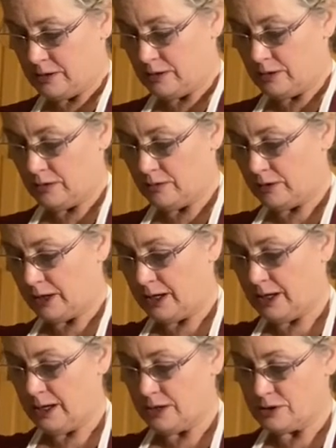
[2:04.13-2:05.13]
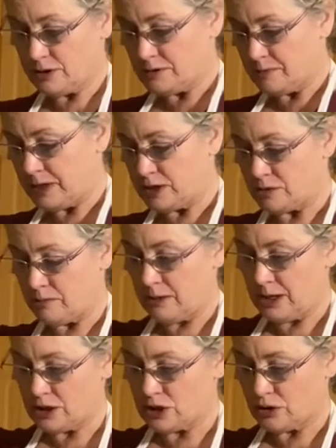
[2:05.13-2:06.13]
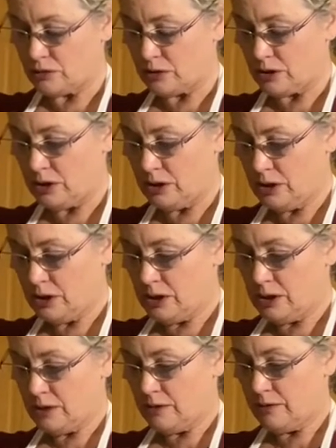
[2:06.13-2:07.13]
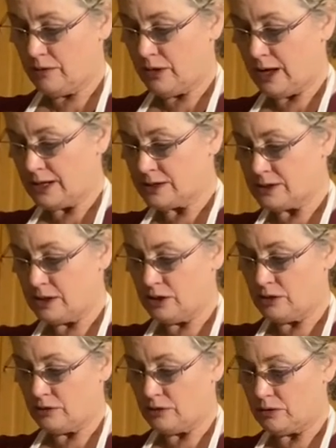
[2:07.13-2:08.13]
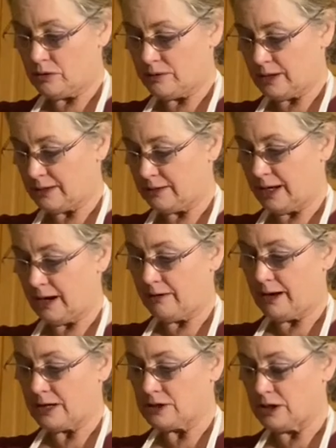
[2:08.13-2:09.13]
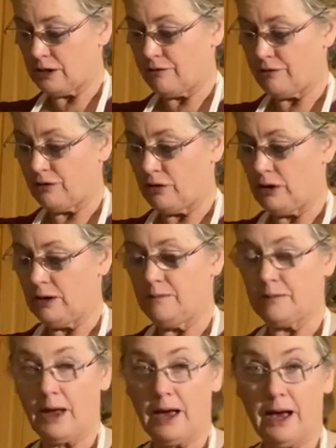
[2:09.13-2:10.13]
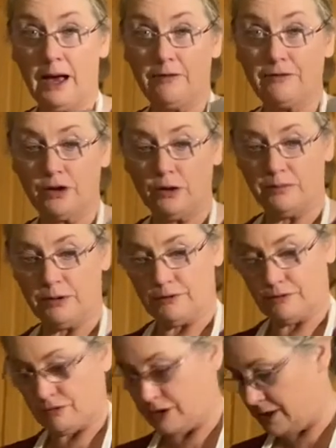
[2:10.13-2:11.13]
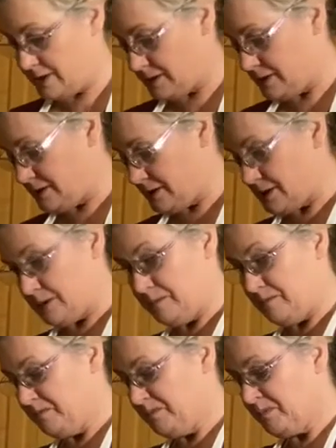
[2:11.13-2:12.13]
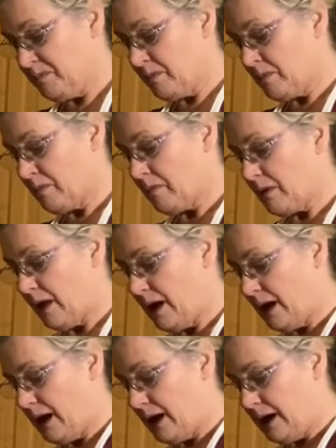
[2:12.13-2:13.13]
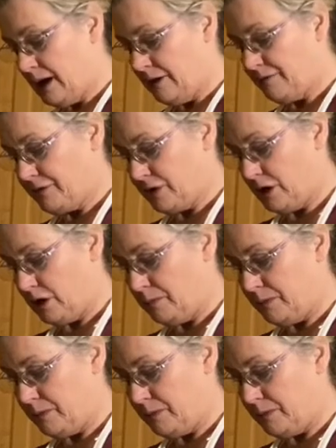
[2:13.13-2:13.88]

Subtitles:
Okay, and just make sure that they are actually full. A half cup of raisins, a half cup